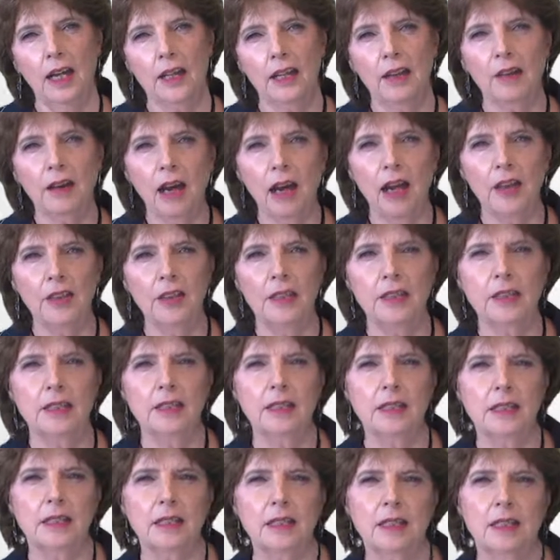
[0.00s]
There are other
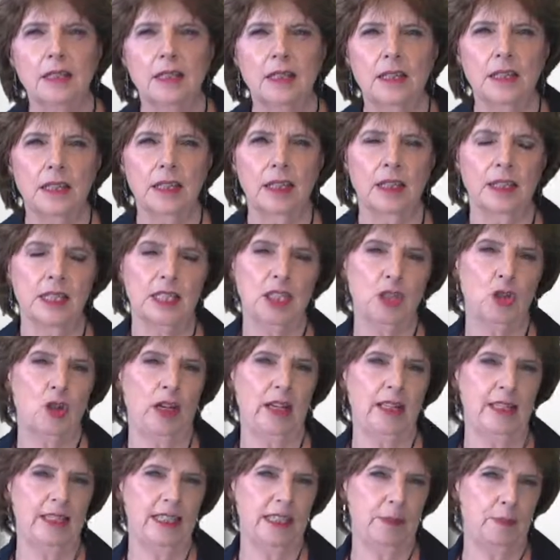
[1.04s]

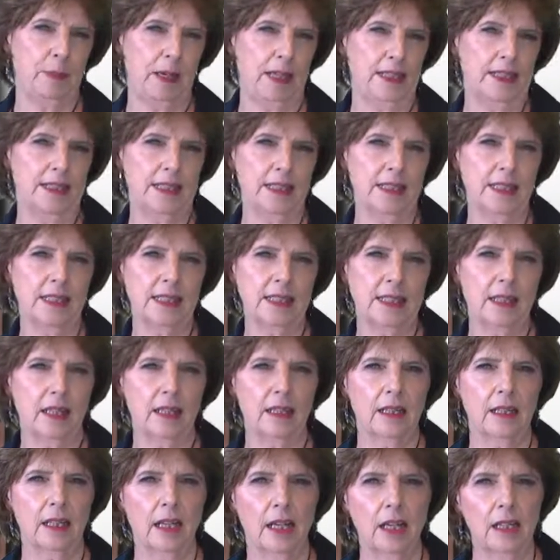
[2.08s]
constrained spaces
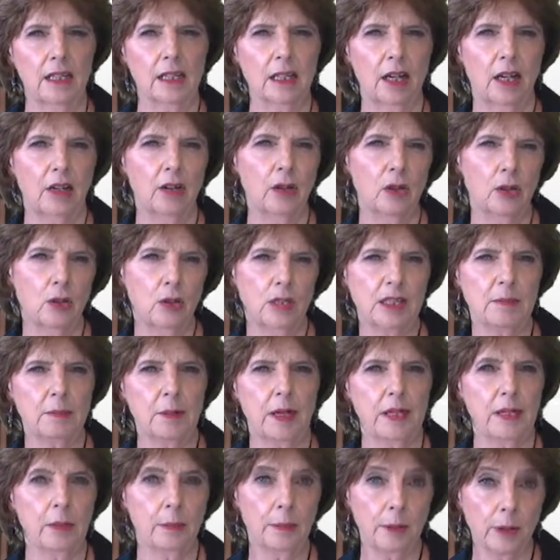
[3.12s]
that are caused
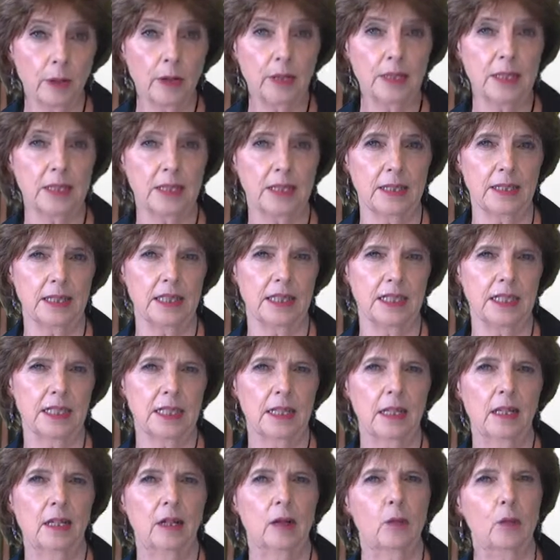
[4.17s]
by the processes
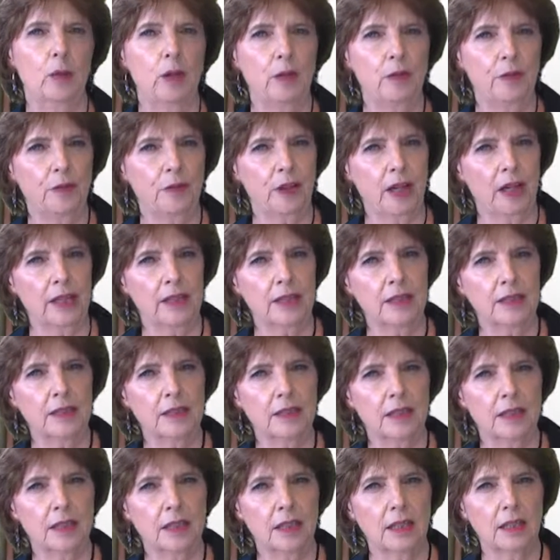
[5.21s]
we find
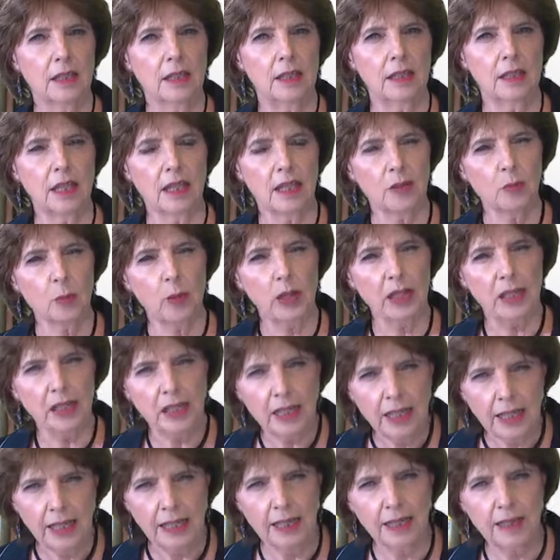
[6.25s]
that we
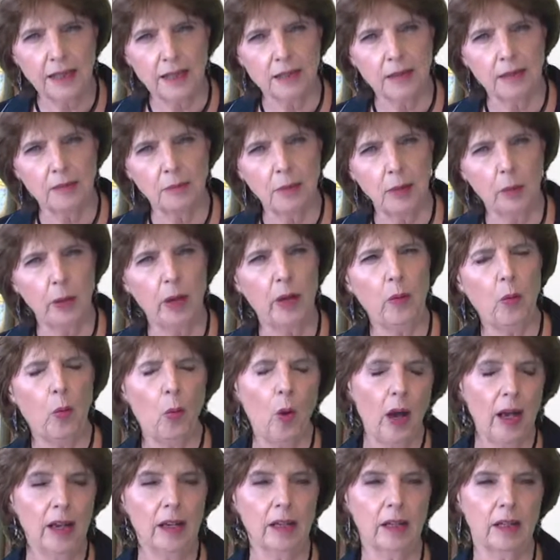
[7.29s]
need, but we
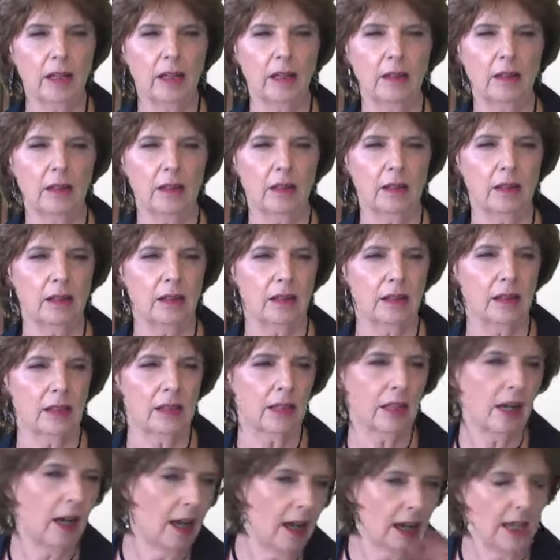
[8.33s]
quite
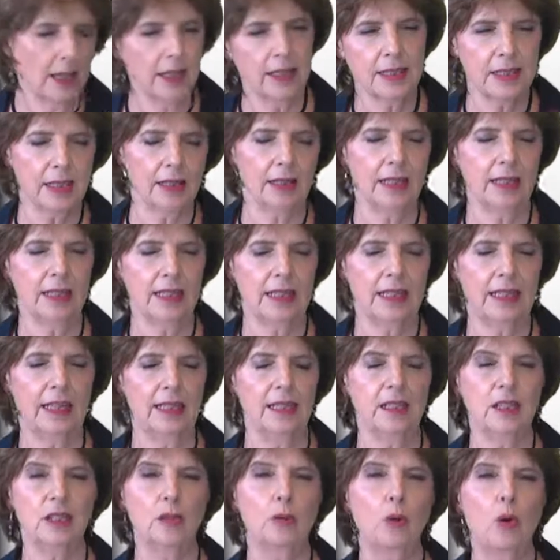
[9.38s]
can't
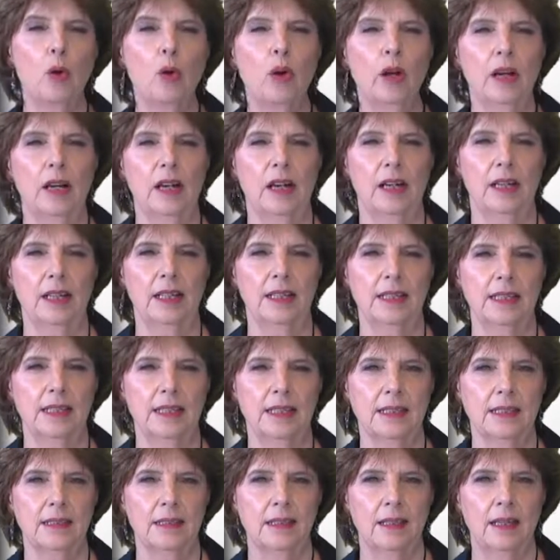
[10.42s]
get to
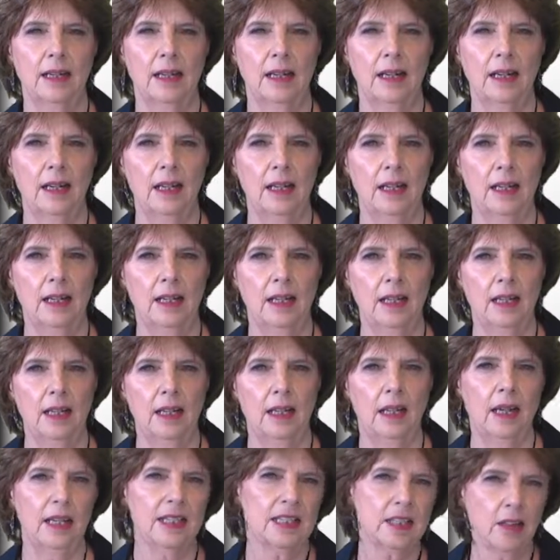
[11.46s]
organize.
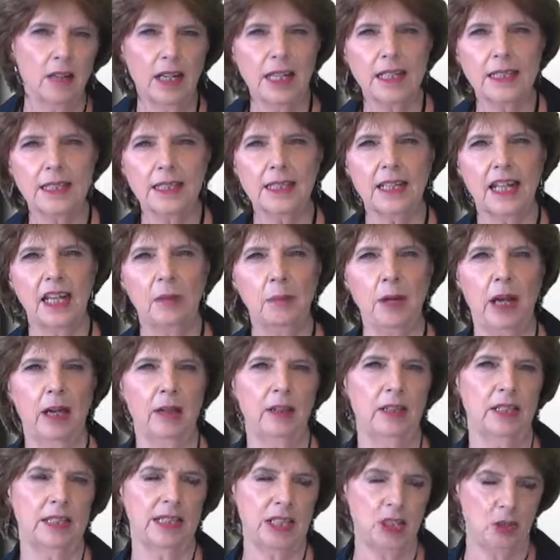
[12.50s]
So let's name our
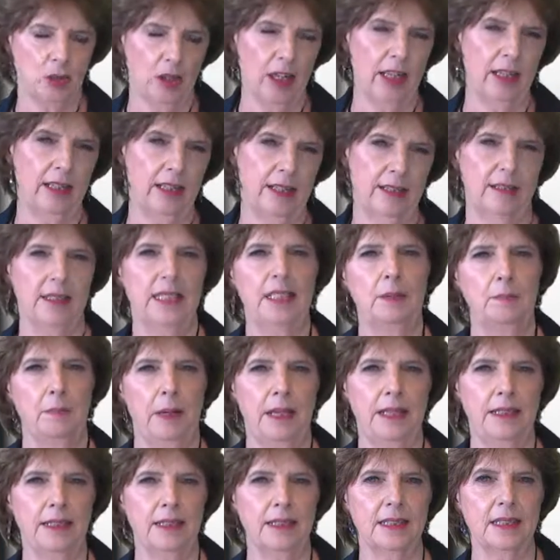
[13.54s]
constrained
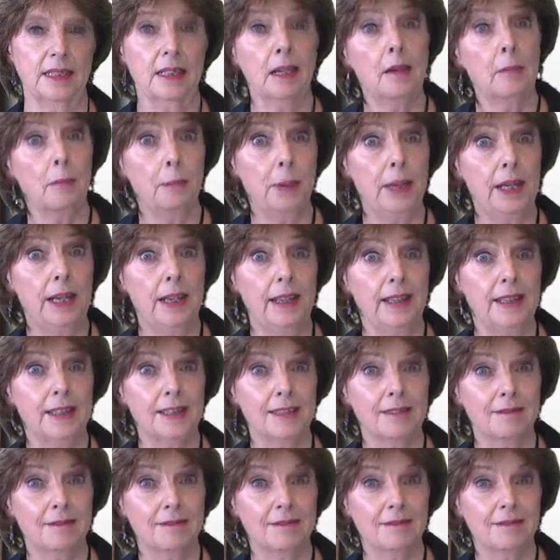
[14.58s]
spaces piggies.